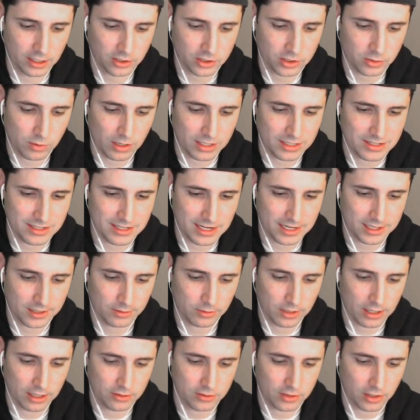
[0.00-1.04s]
so we're on 2nd
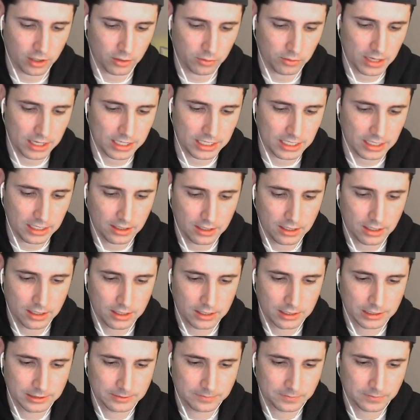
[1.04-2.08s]
round already.
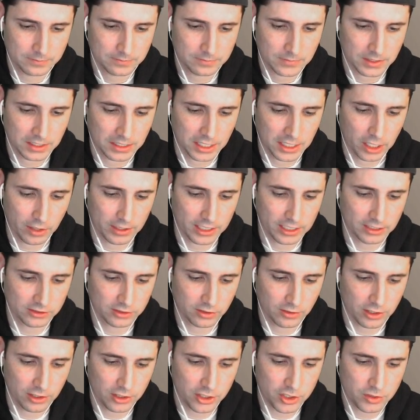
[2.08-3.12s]
There it is. So
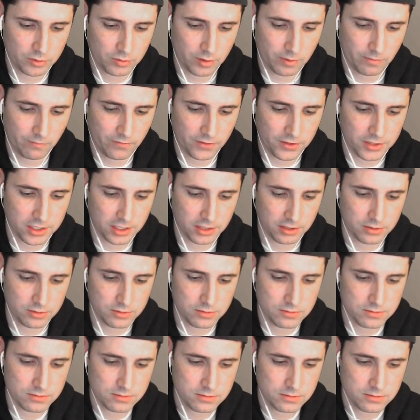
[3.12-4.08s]
there's Shroom for 2.